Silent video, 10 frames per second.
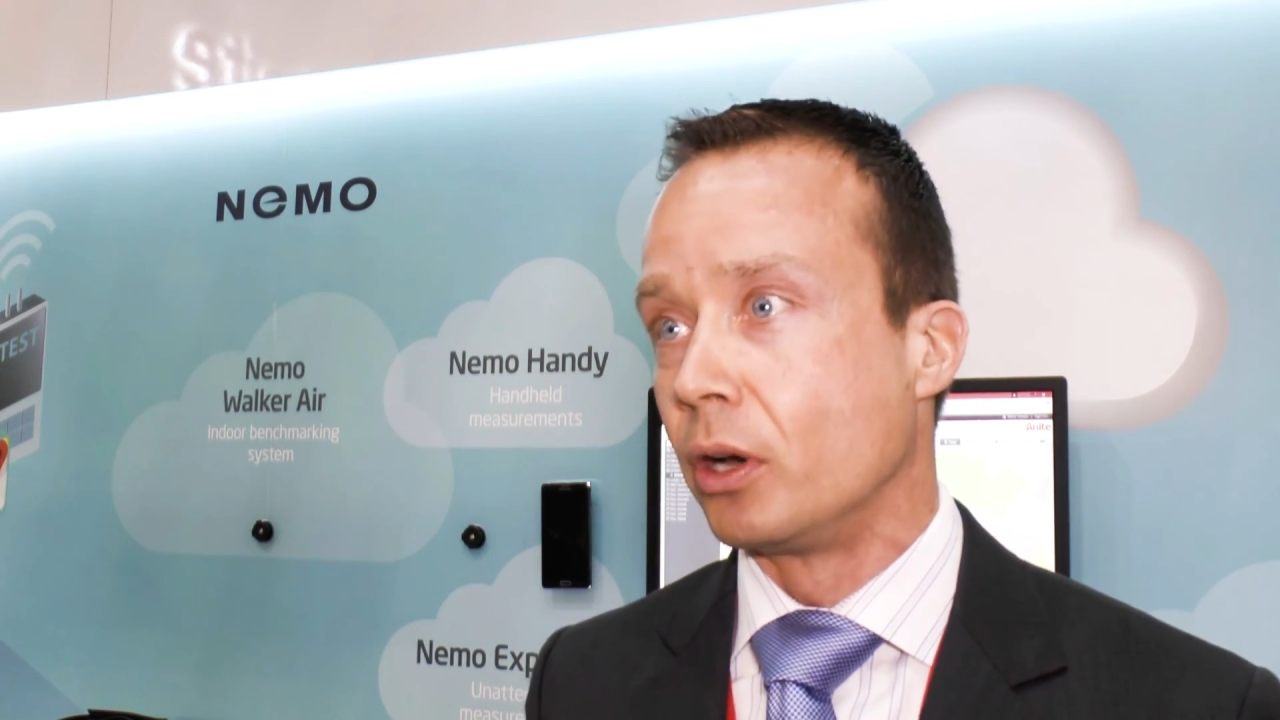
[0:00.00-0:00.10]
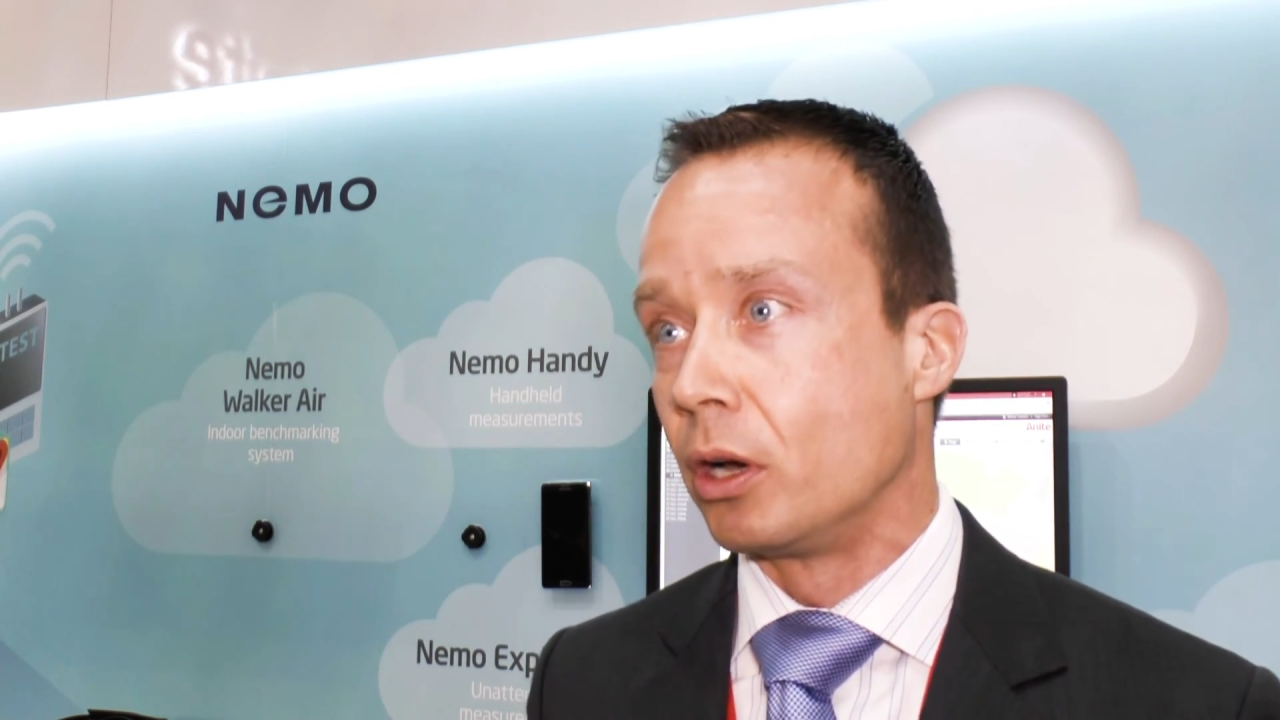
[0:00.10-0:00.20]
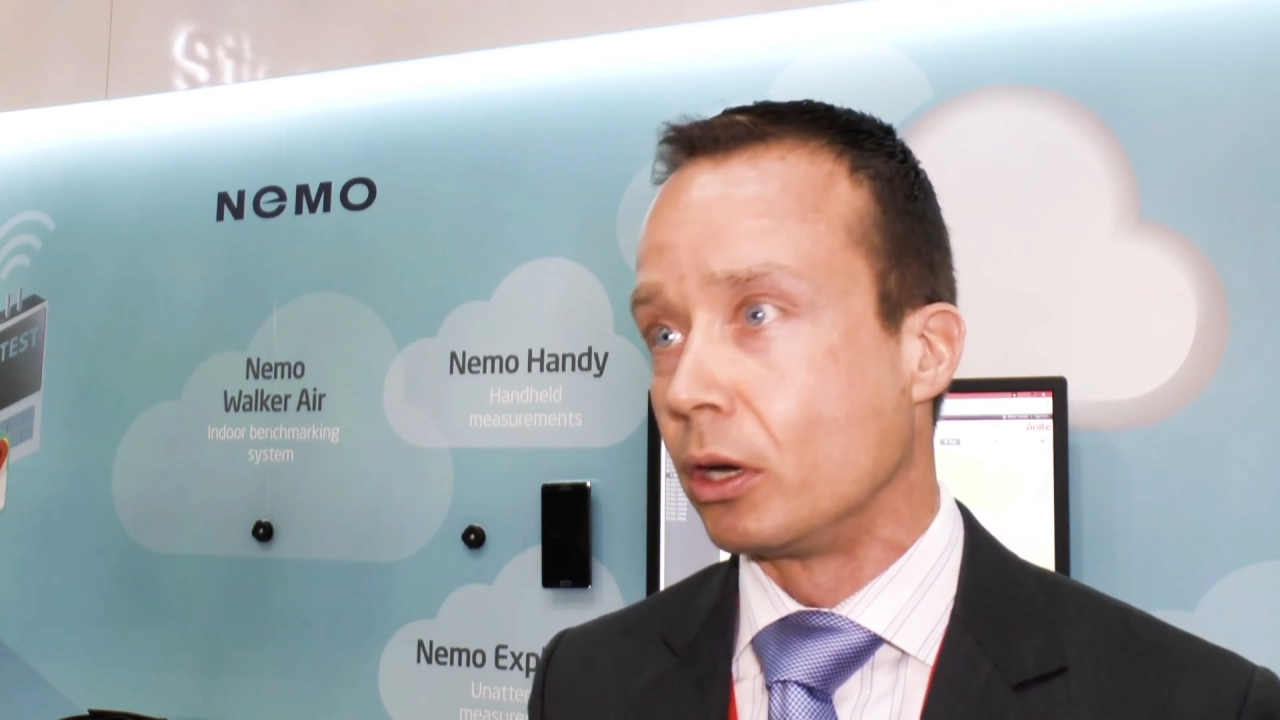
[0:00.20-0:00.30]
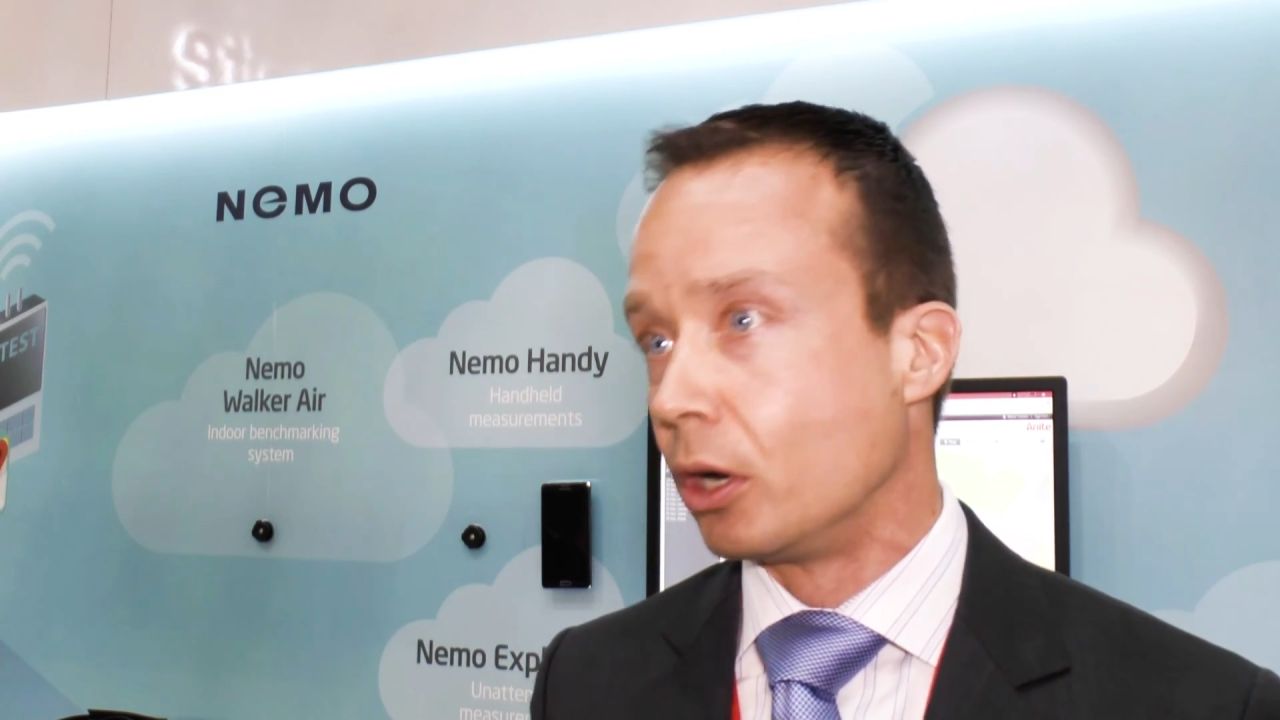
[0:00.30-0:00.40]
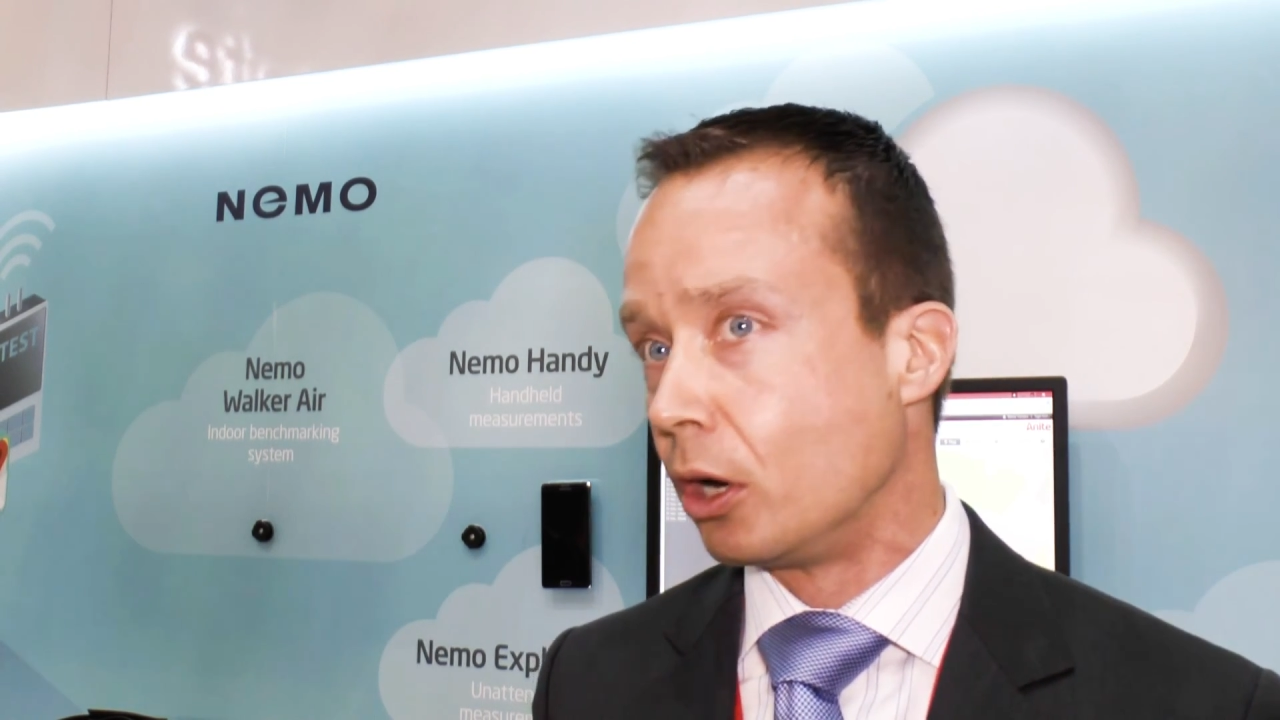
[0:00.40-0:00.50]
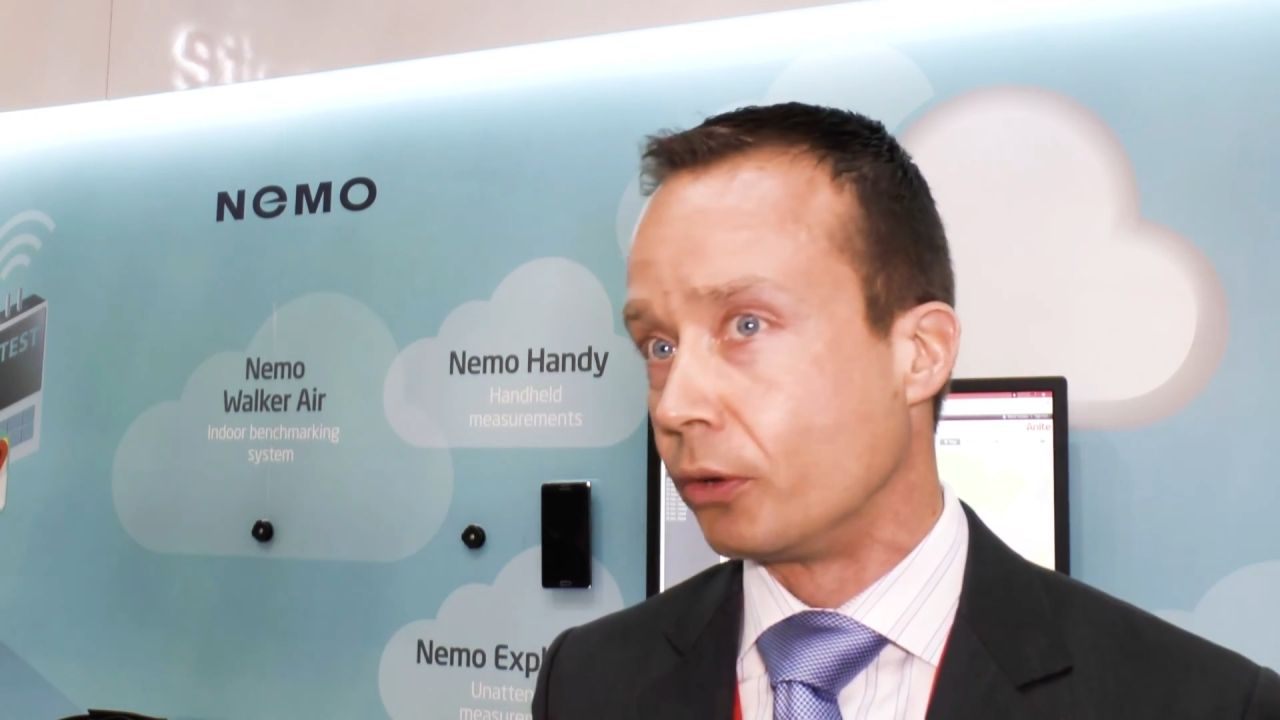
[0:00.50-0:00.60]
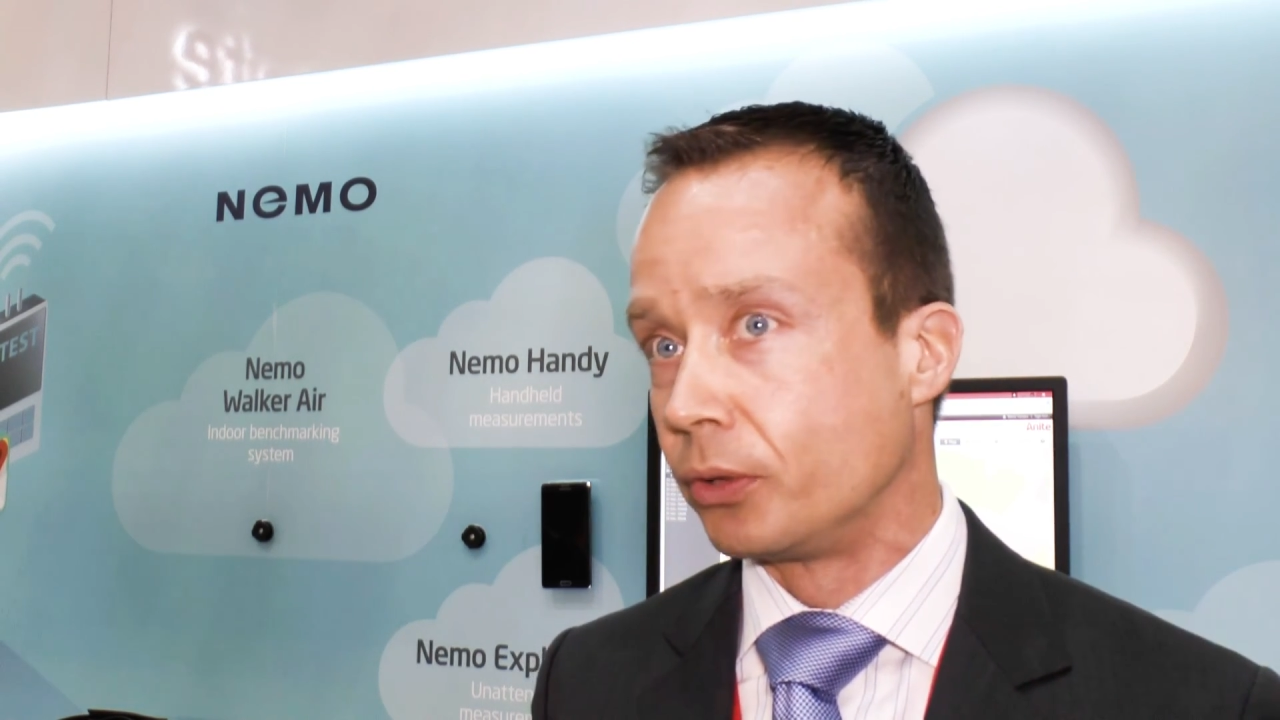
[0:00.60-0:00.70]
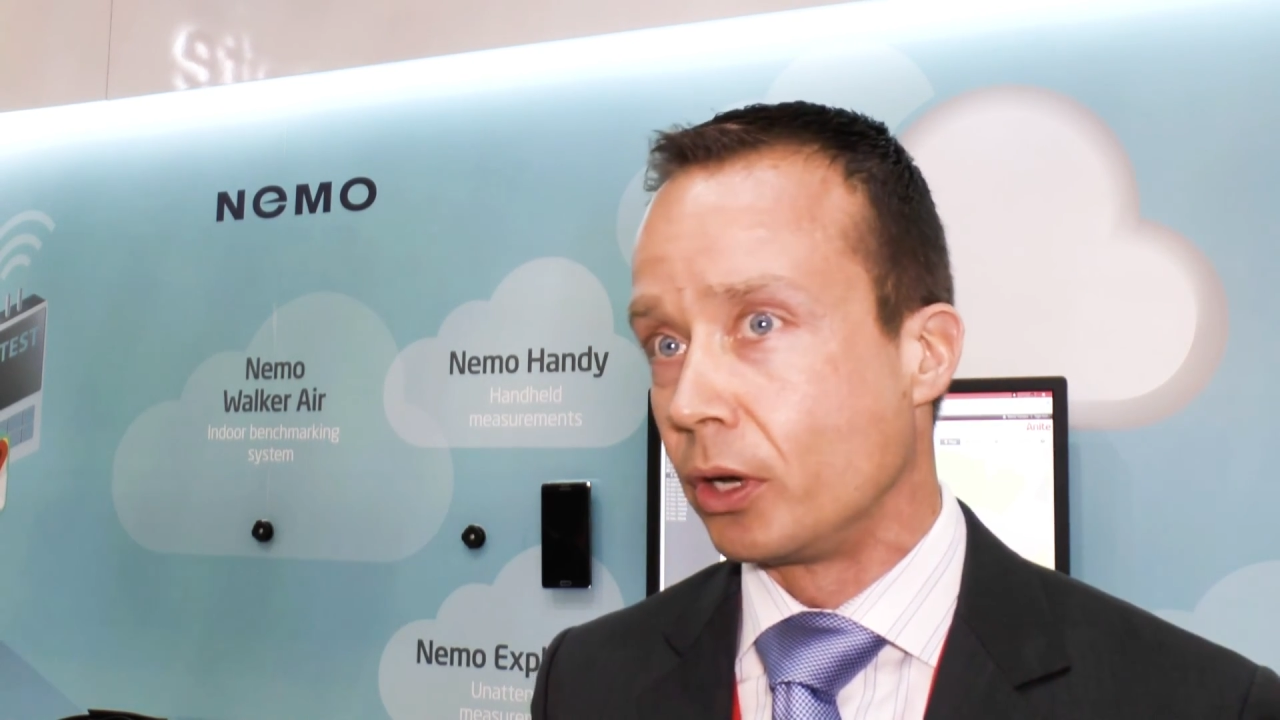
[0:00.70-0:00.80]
uh, of,